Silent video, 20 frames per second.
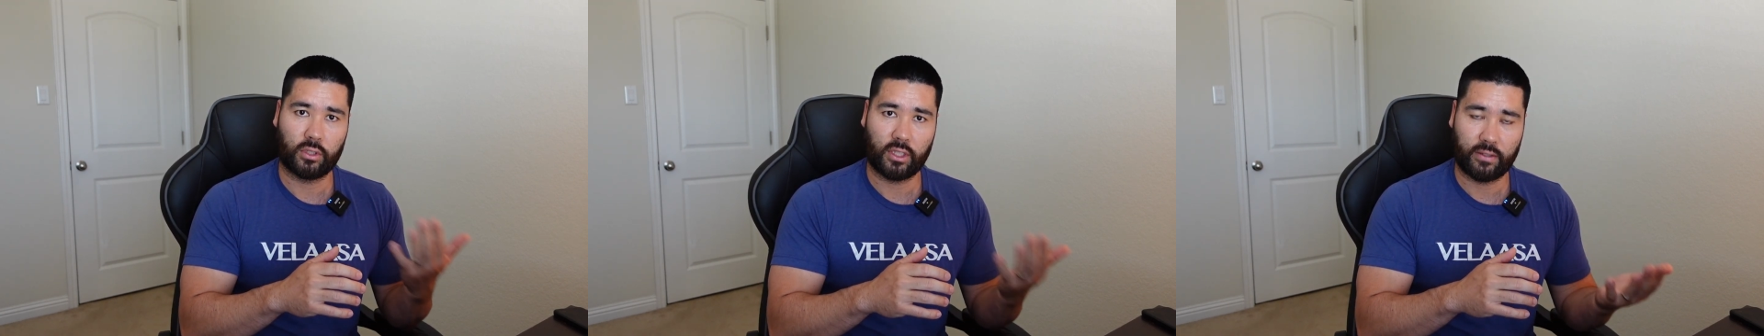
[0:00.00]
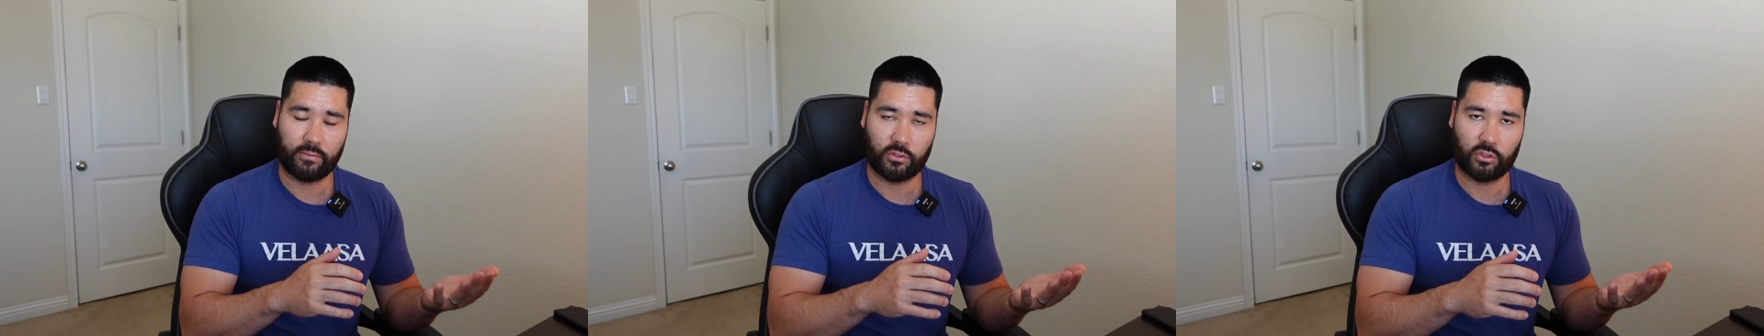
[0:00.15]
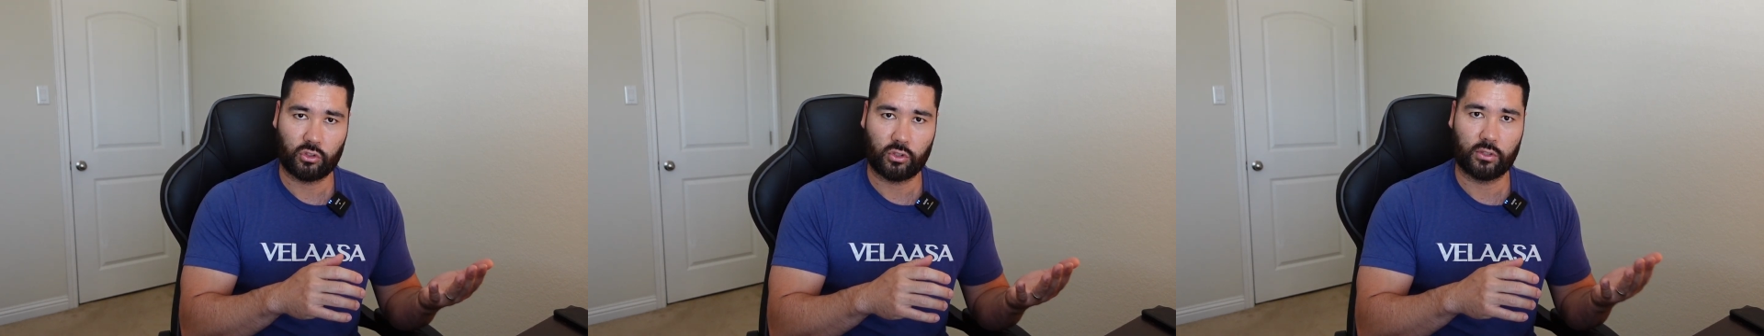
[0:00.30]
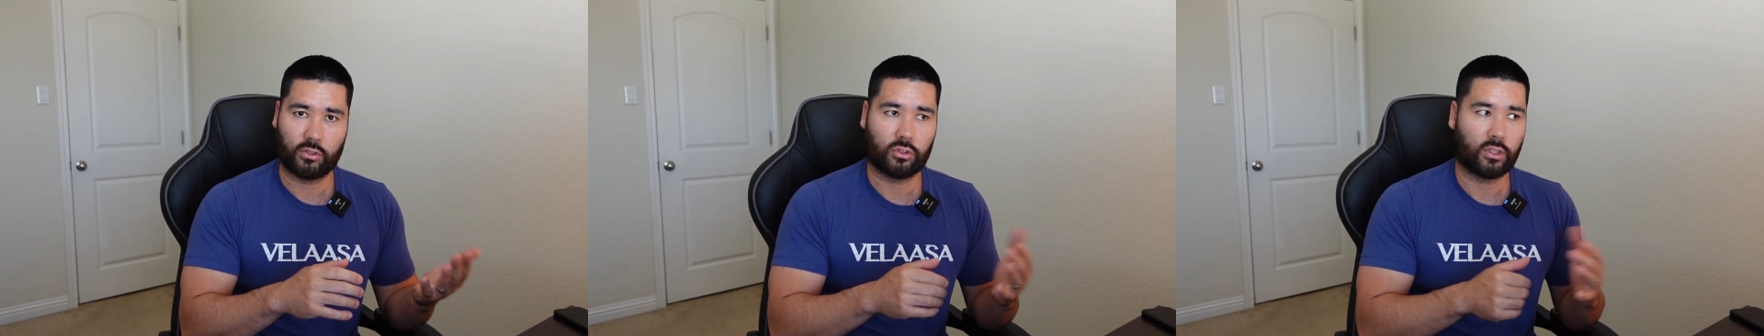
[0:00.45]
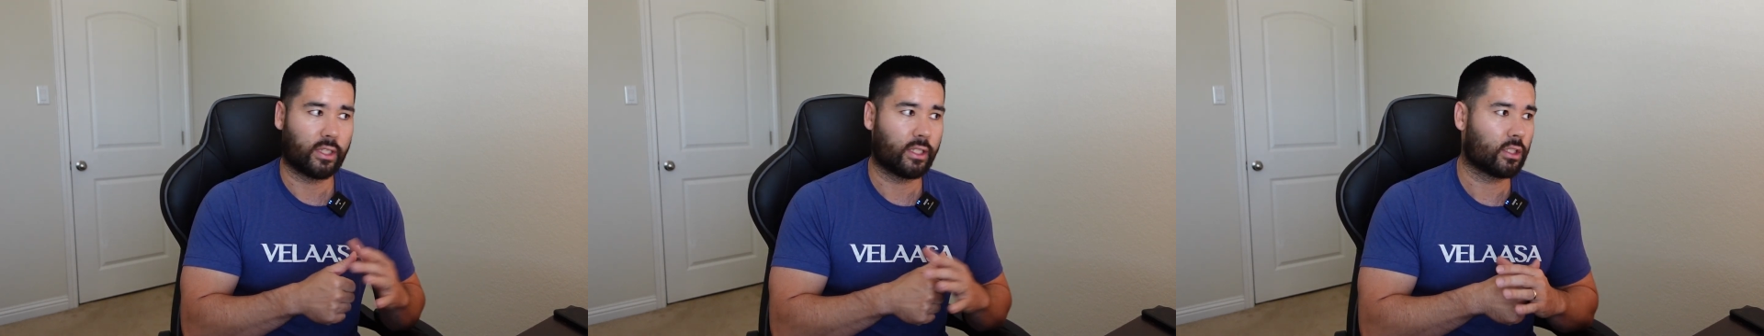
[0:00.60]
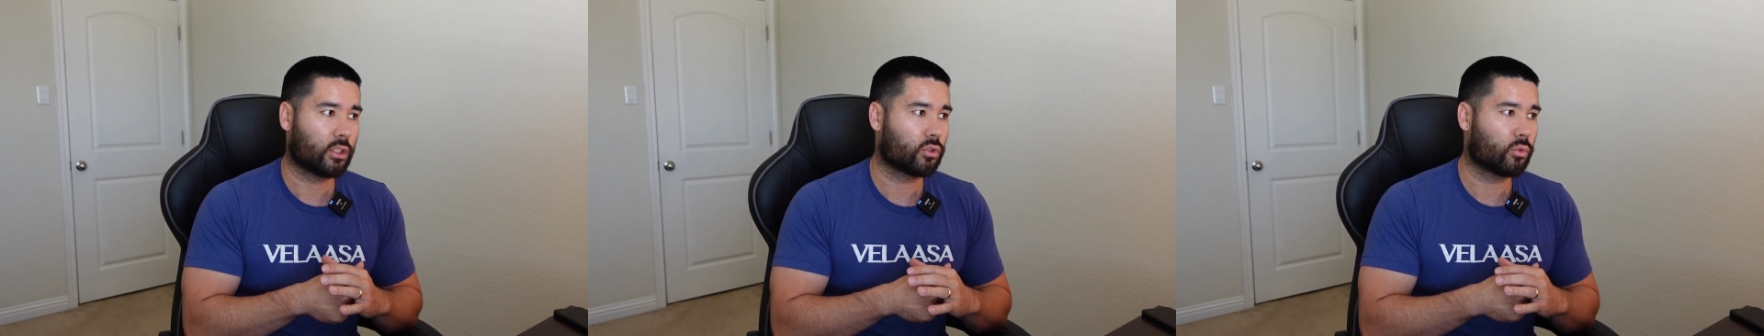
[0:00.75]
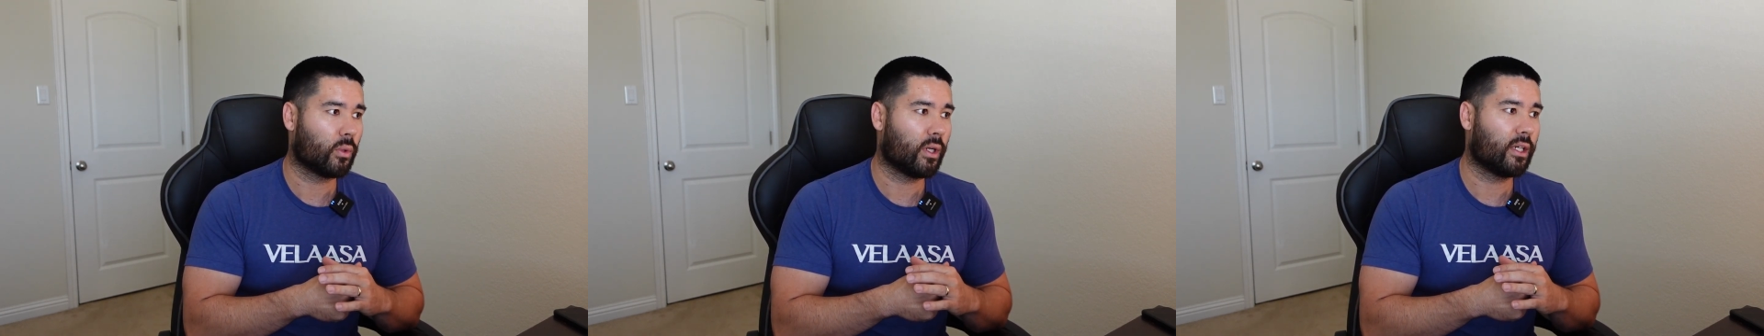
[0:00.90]
heavy strength training
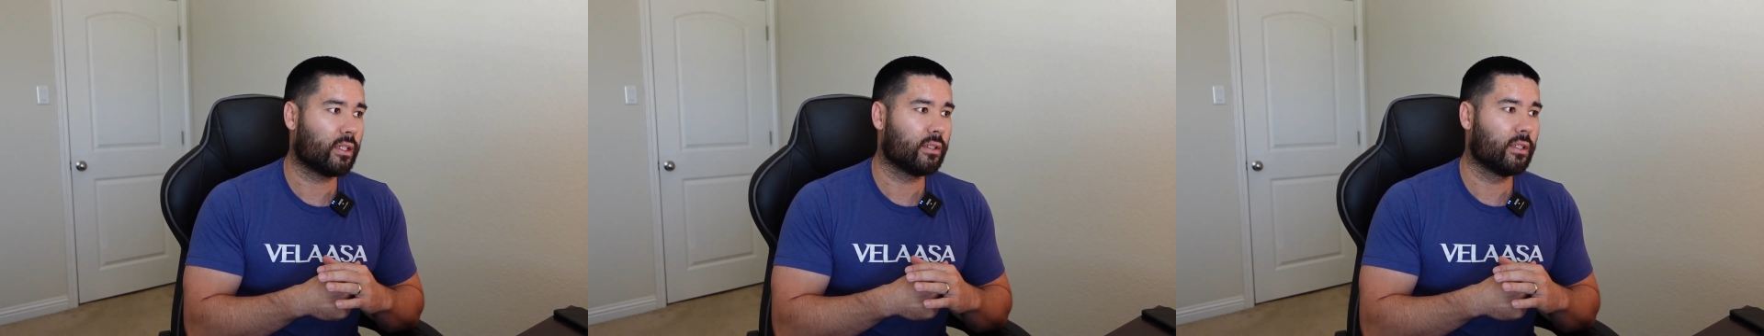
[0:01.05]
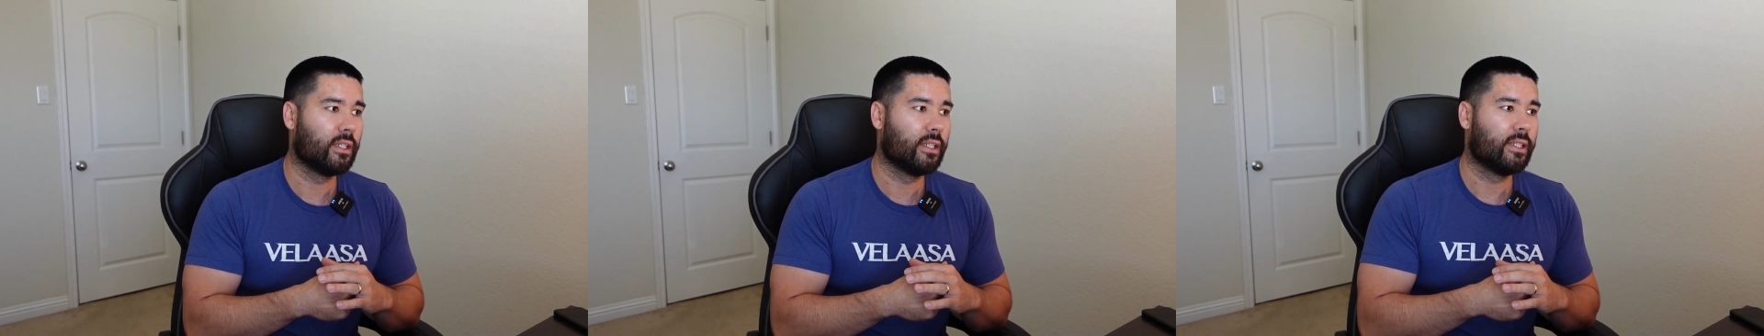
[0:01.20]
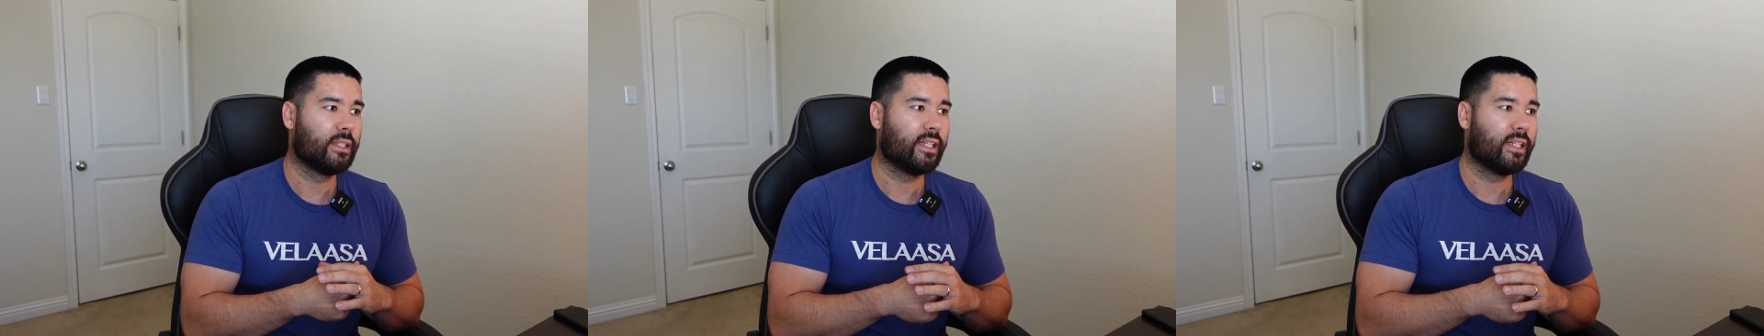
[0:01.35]
as well,